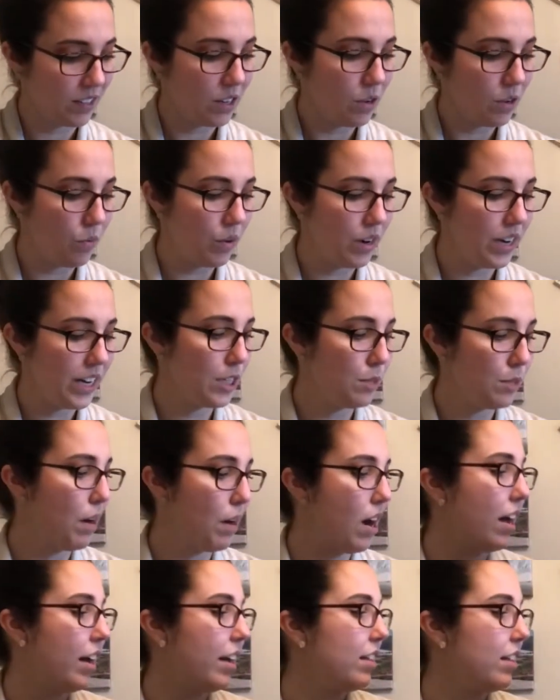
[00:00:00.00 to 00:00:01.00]
When he
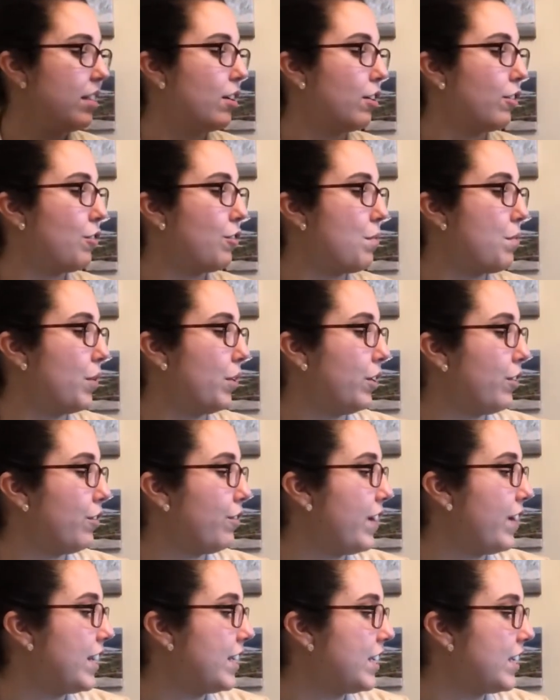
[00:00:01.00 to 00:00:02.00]
spotted their familiar
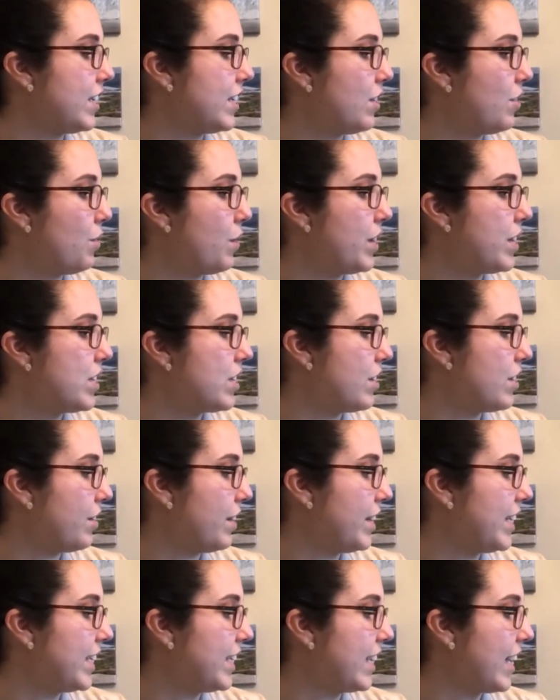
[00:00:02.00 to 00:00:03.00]
faces in the window,
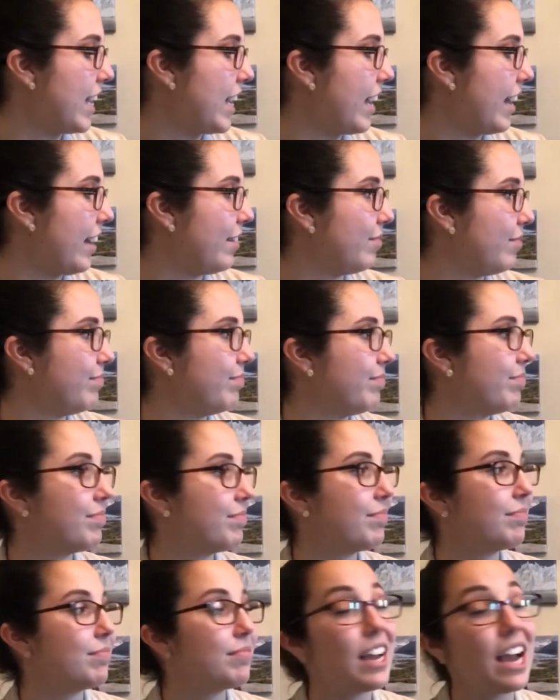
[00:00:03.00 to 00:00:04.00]
he said,
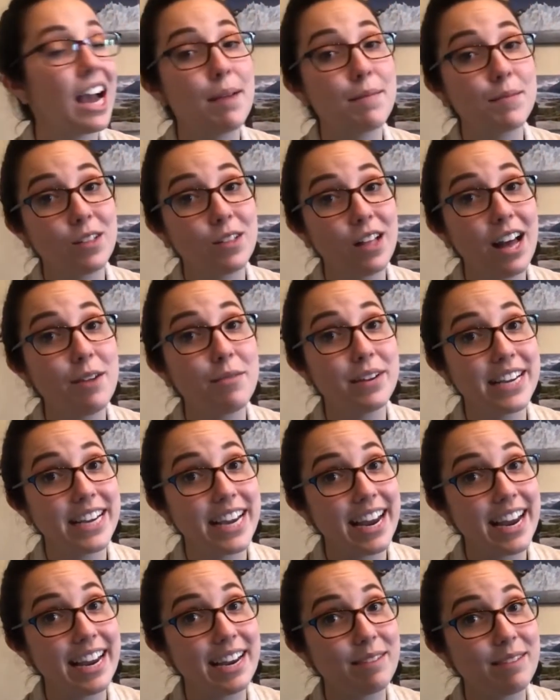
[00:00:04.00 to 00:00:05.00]
I'm glad we
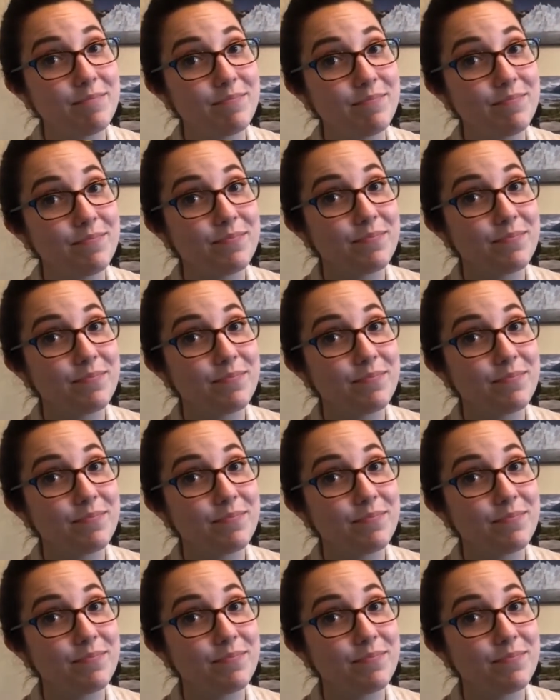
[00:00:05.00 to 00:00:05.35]
came.